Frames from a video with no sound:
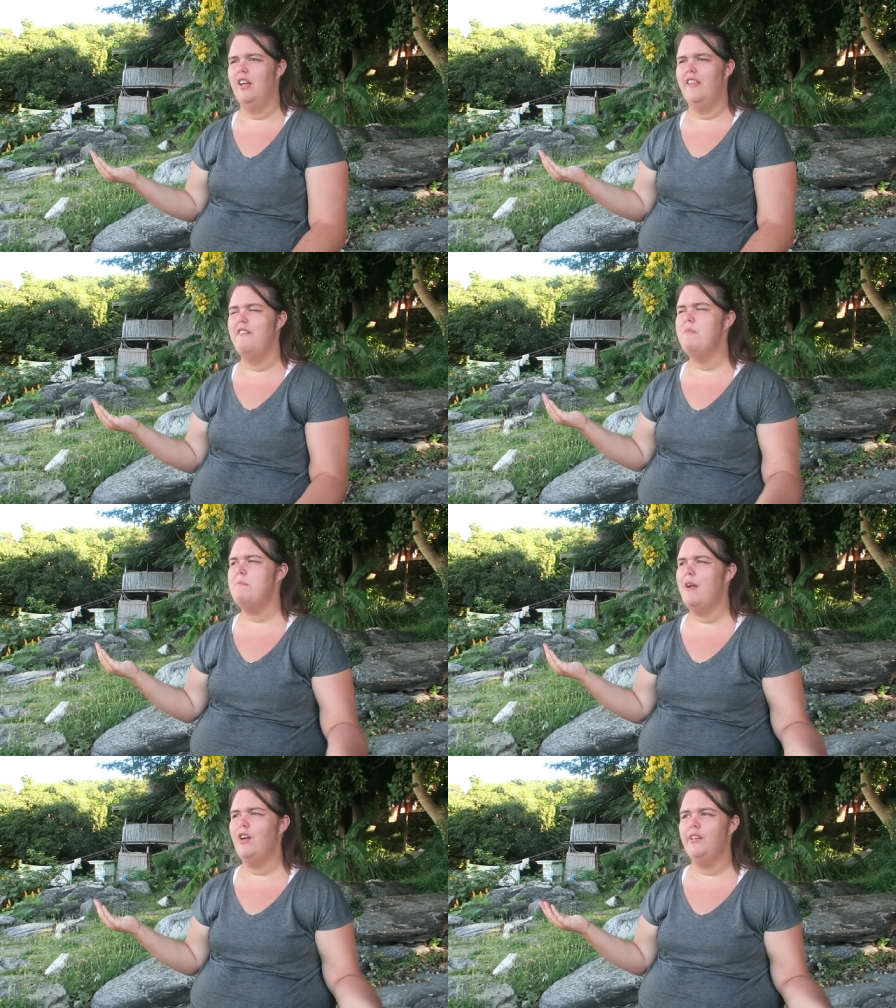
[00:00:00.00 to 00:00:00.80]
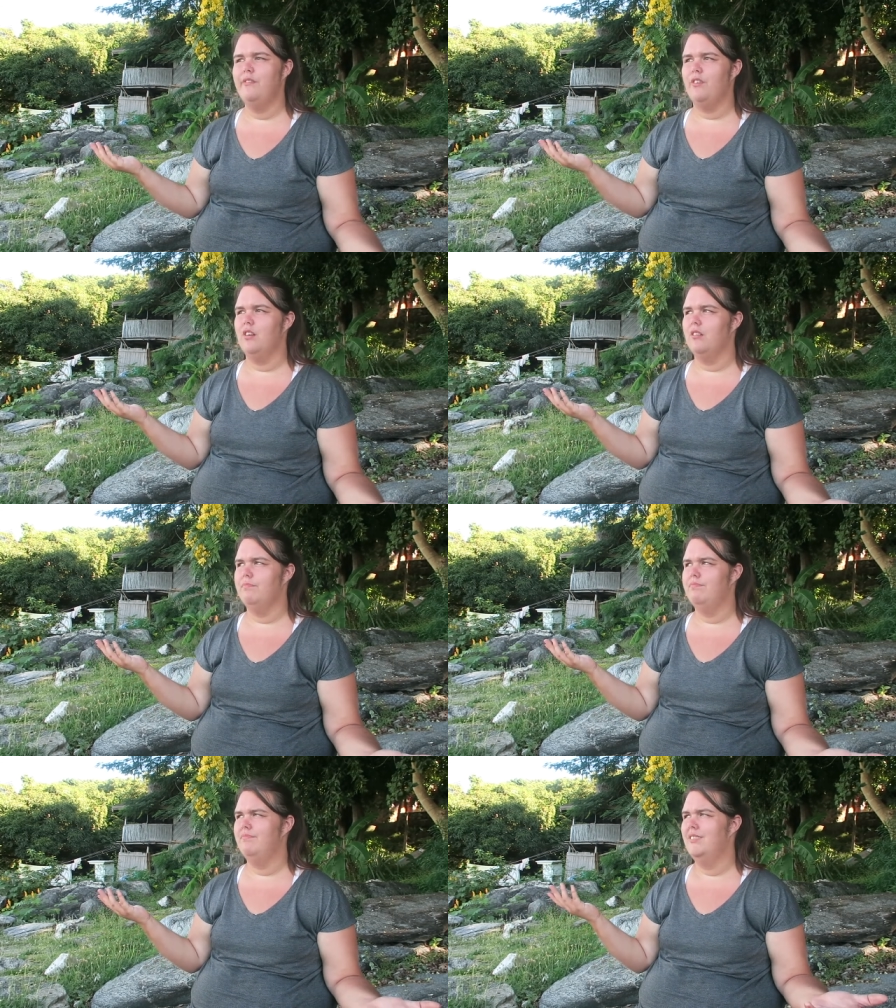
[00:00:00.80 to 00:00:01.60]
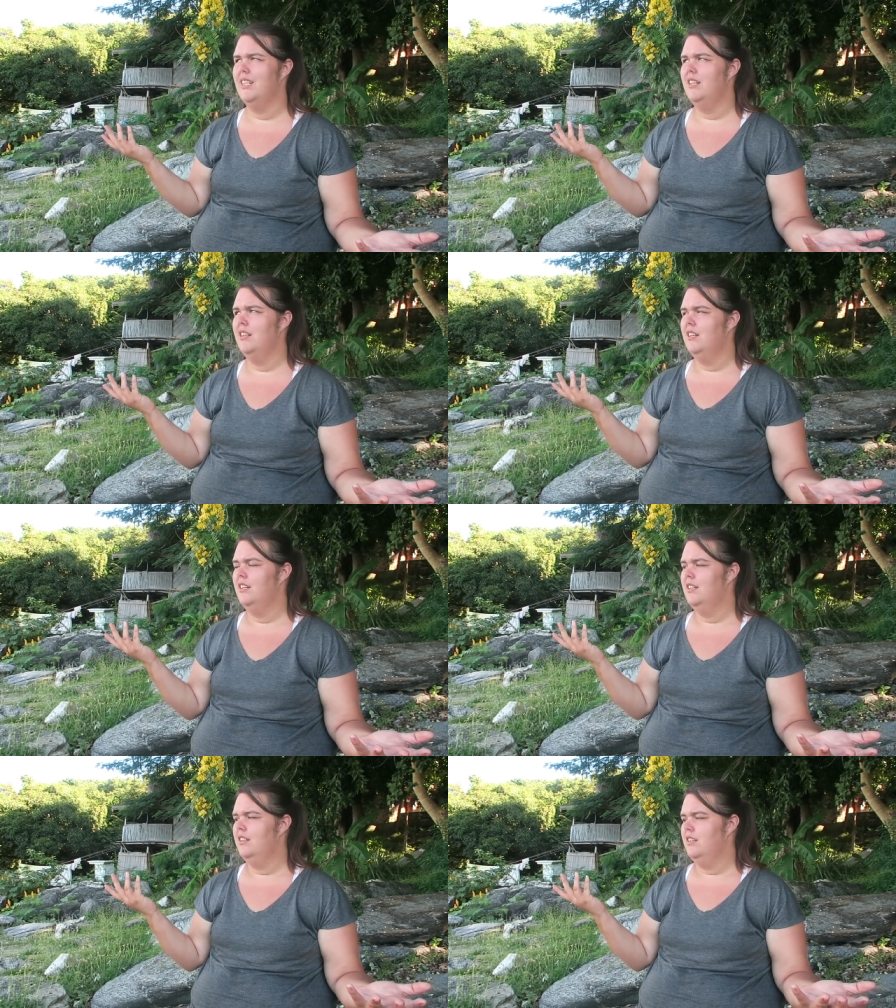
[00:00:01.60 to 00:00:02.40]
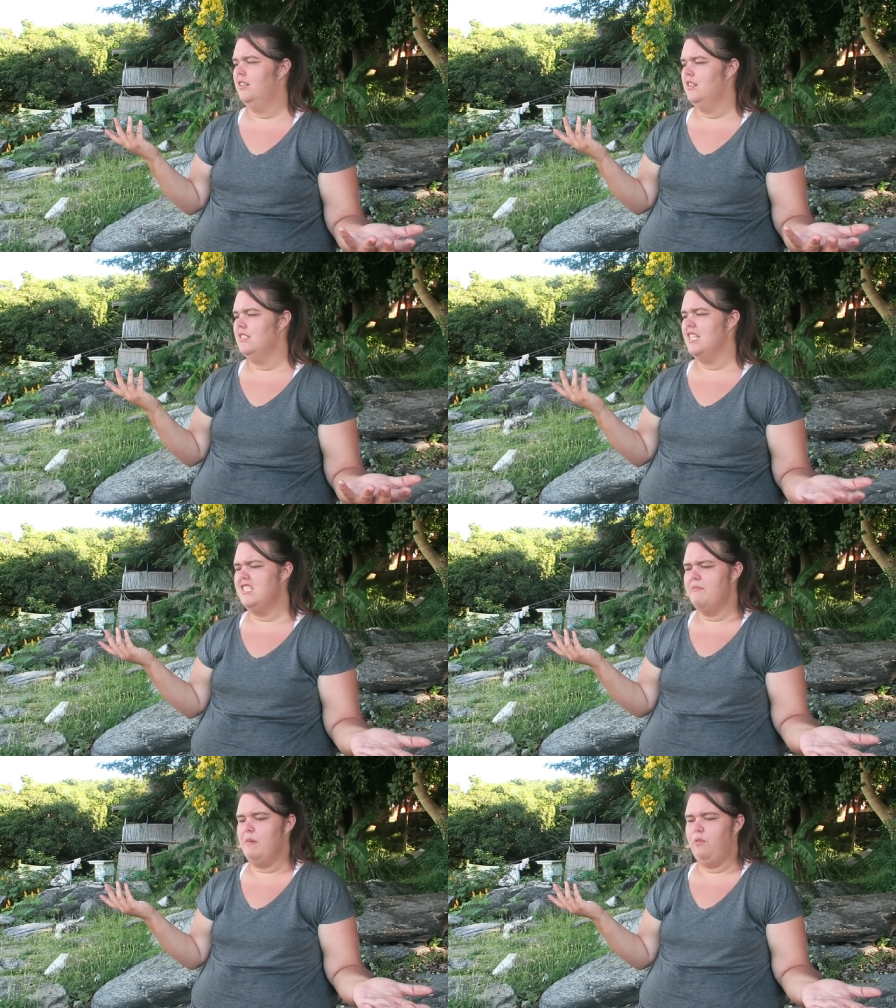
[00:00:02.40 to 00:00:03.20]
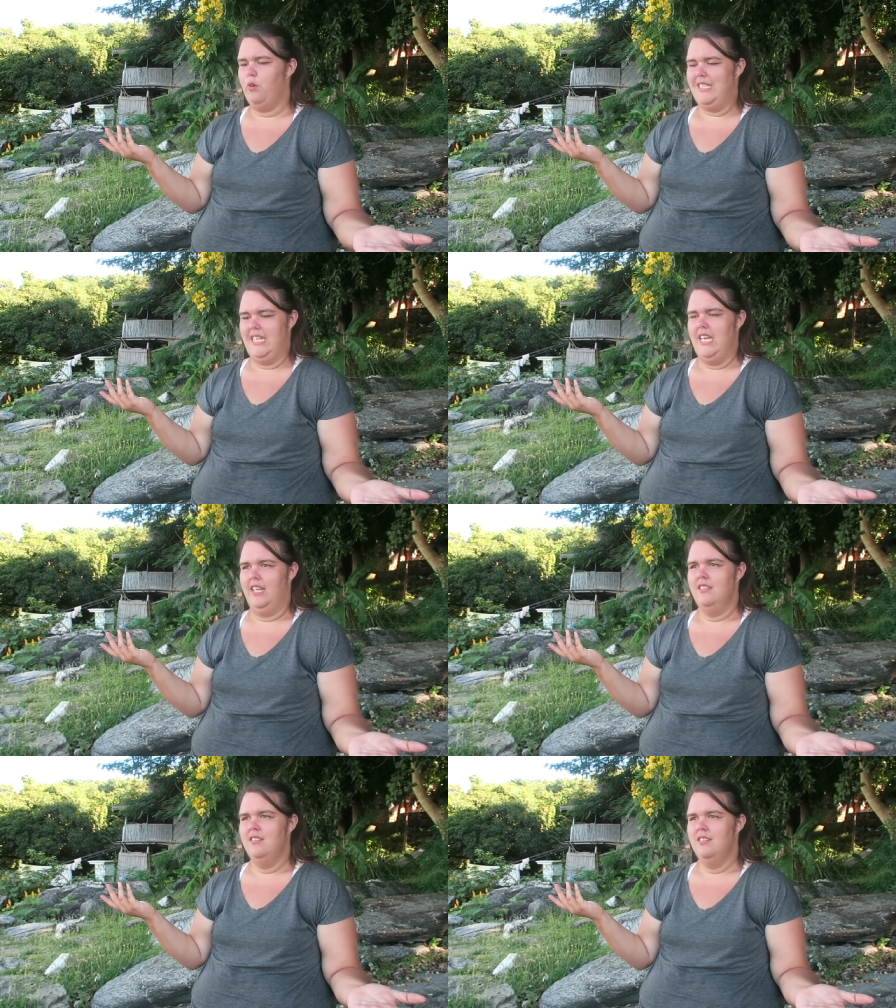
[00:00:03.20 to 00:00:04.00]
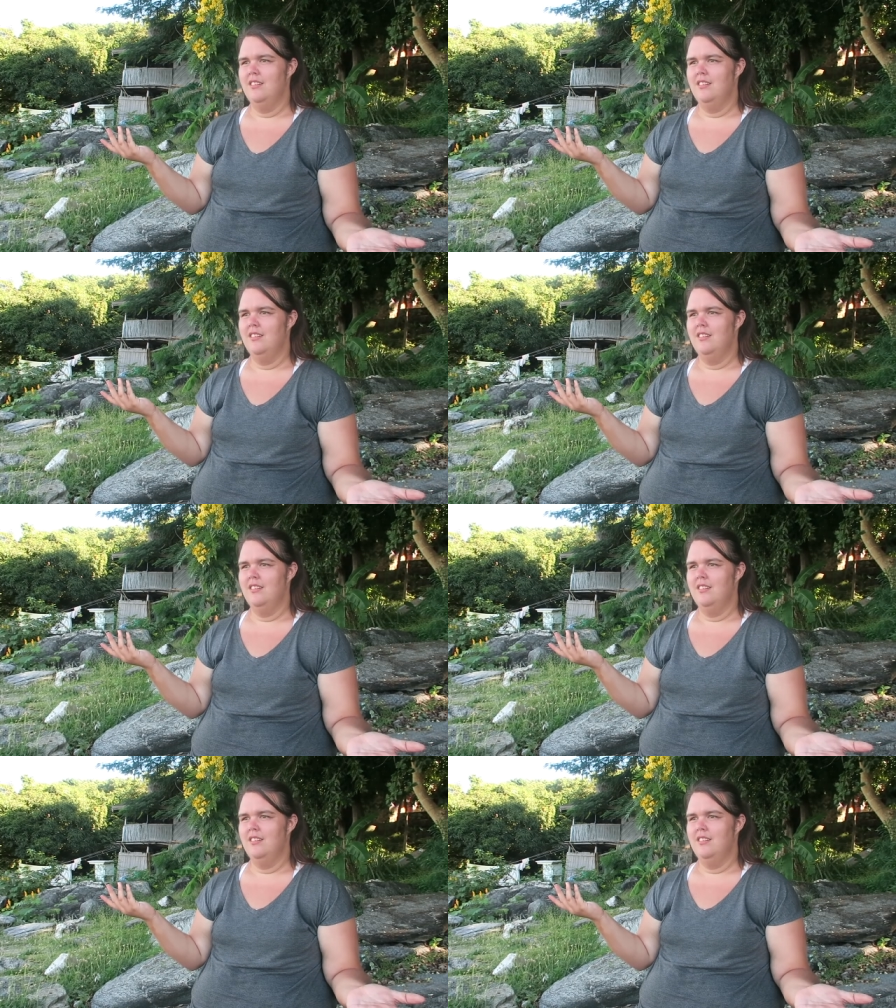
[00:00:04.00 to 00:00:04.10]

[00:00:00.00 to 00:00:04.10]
And they've been married for since they've been 14